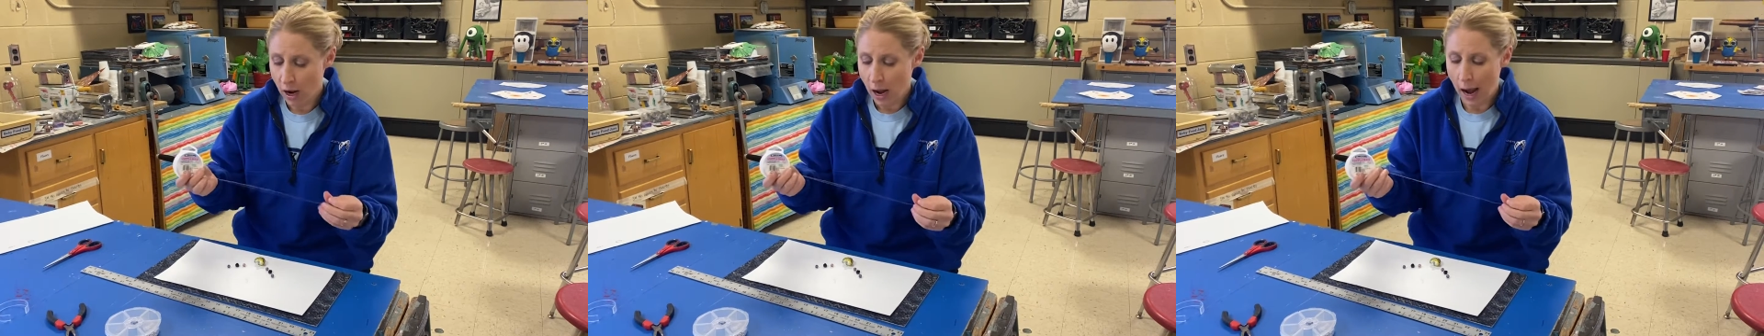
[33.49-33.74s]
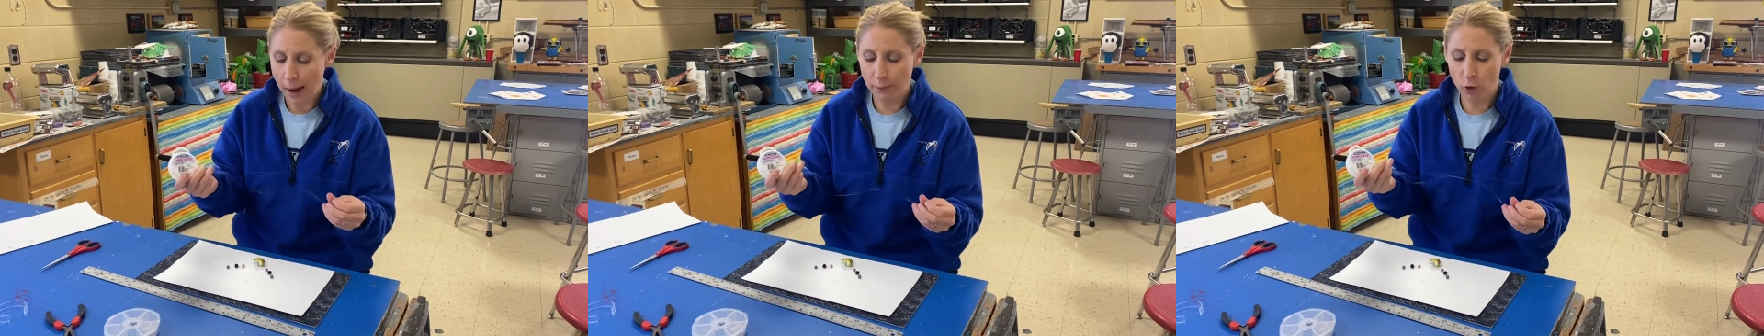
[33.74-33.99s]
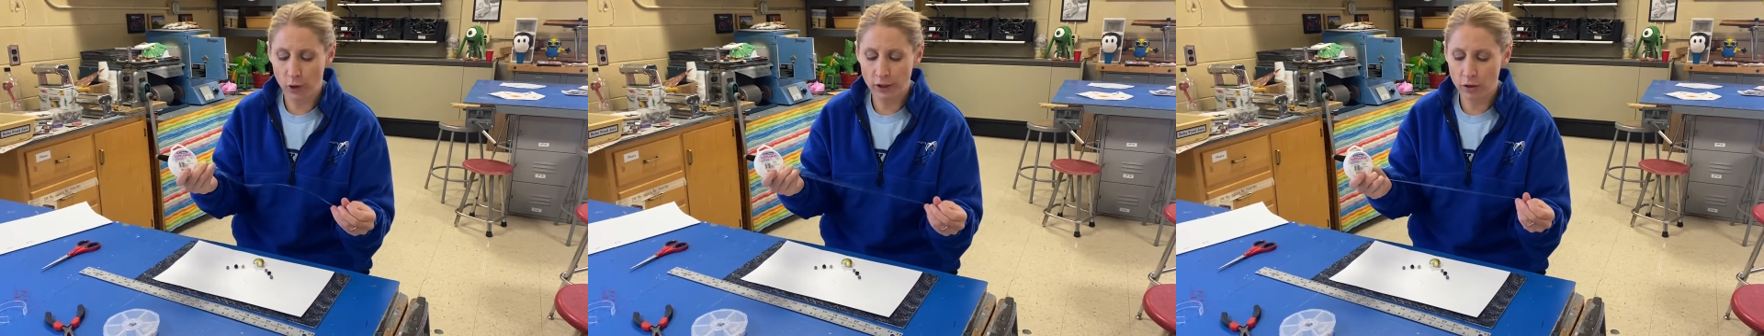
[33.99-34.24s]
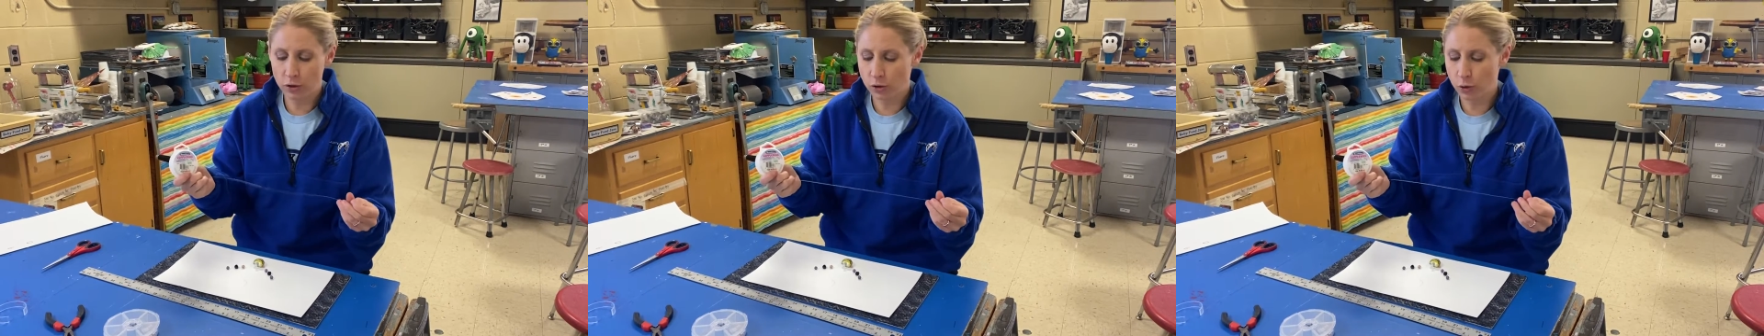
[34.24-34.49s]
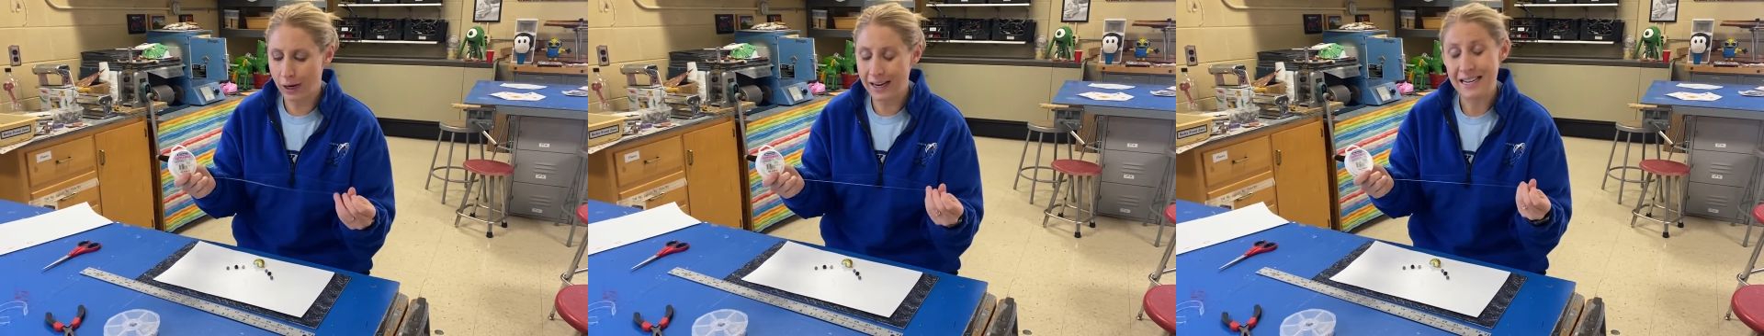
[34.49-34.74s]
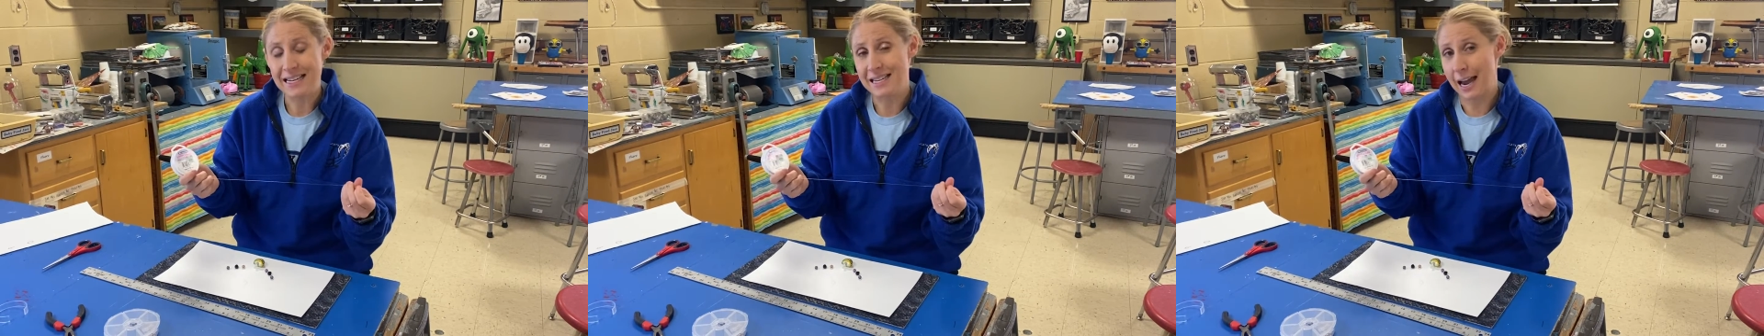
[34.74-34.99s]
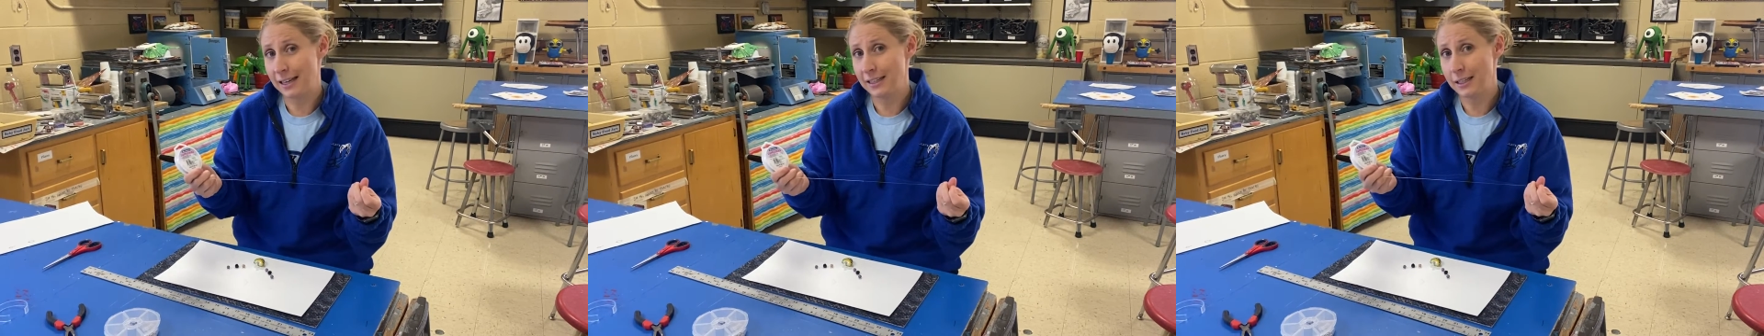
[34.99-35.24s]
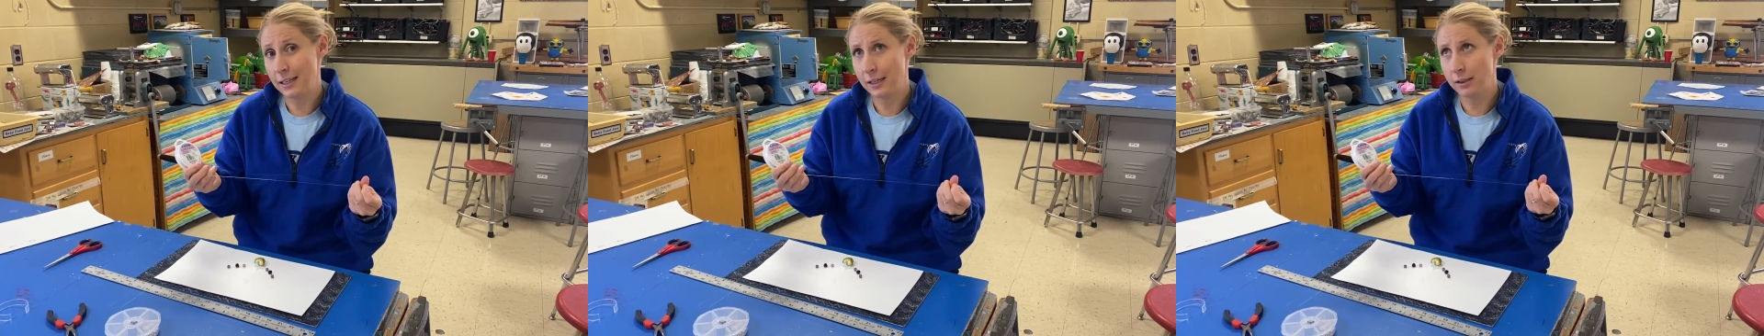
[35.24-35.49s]
I'm going to do a
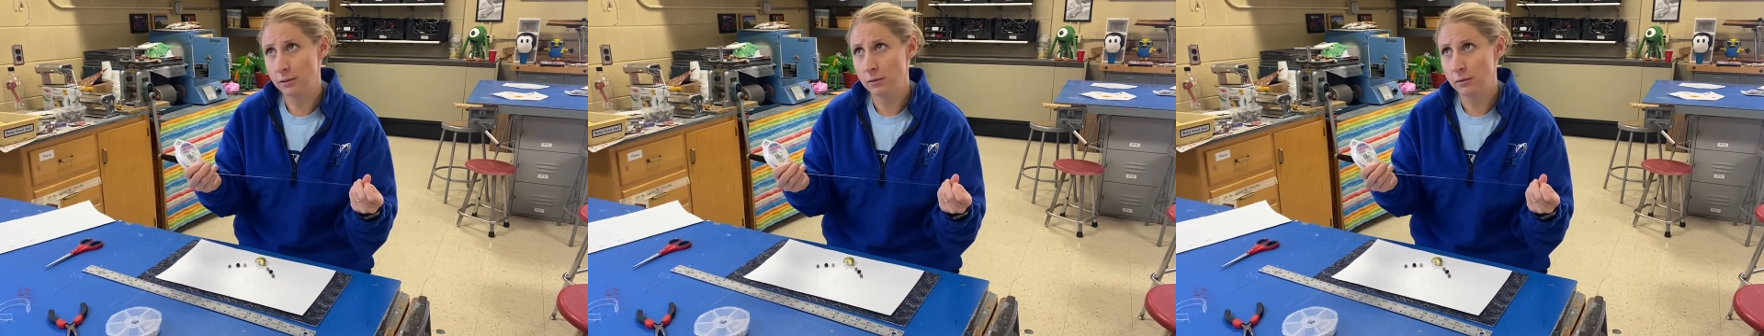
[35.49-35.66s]
19,